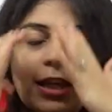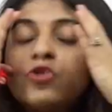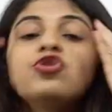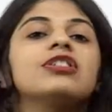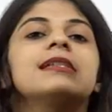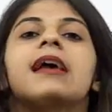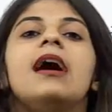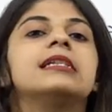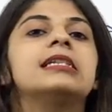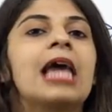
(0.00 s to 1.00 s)
like you just
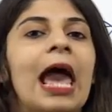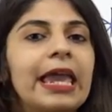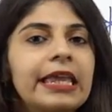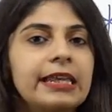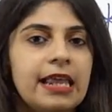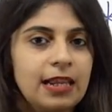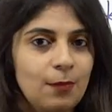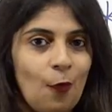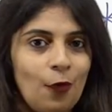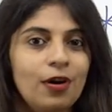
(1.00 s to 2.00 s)
can't take it
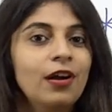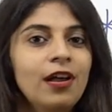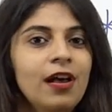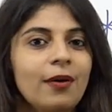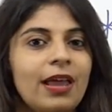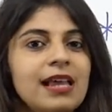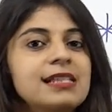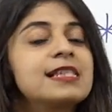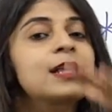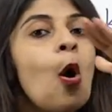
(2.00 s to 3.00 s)
anymore. Okay,
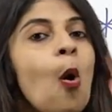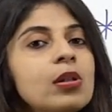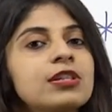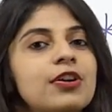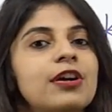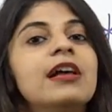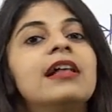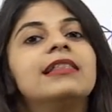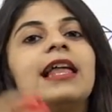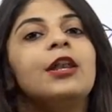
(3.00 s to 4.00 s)
it's colder
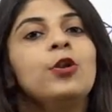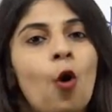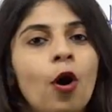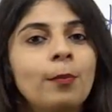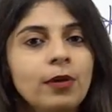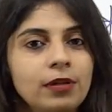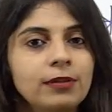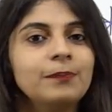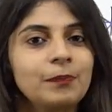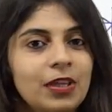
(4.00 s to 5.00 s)
than
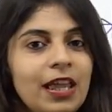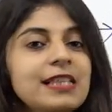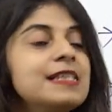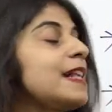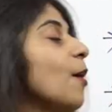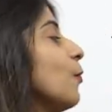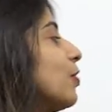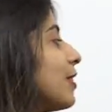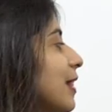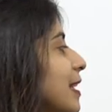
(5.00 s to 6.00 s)
normal. Okay, so
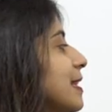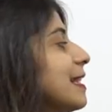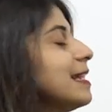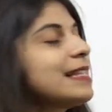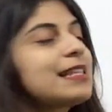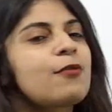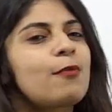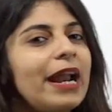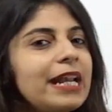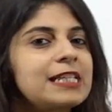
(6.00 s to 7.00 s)
this is the
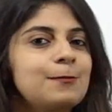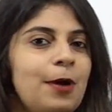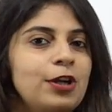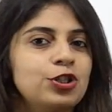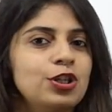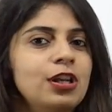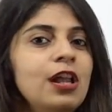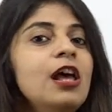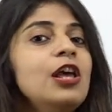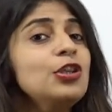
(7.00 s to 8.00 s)
right expression
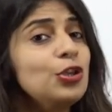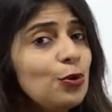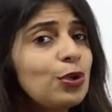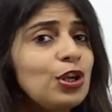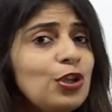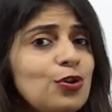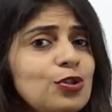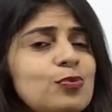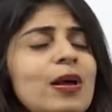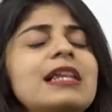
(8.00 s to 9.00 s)
you can
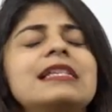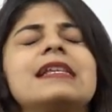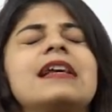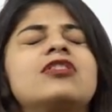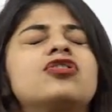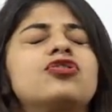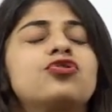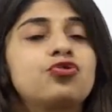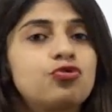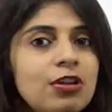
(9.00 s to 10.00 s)
use when it's
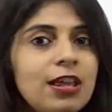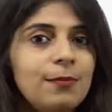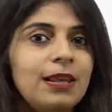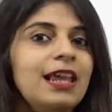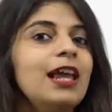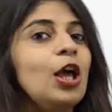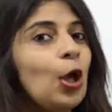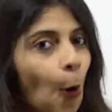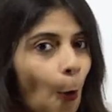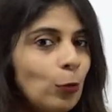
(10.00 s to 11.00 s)
extremely
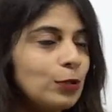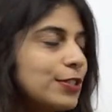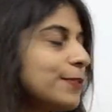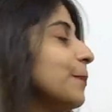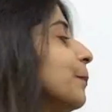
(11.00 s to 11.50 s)
cold.